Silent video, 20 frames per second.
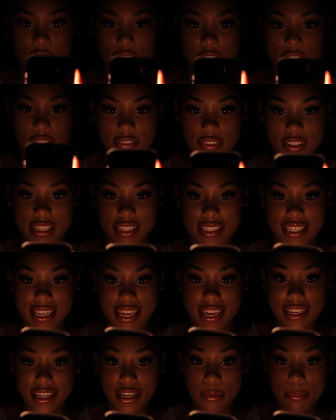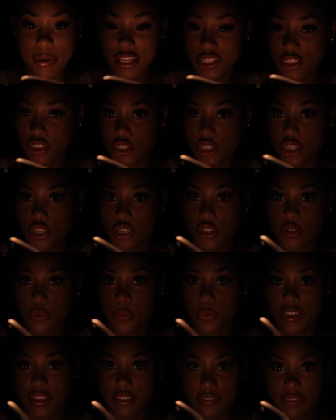it off and take a picture
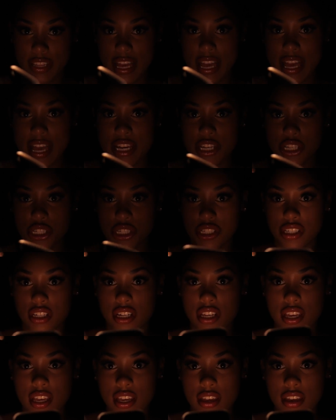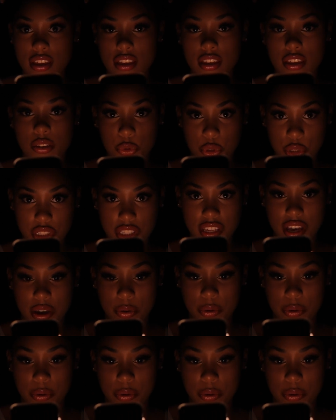with the flash and we'll see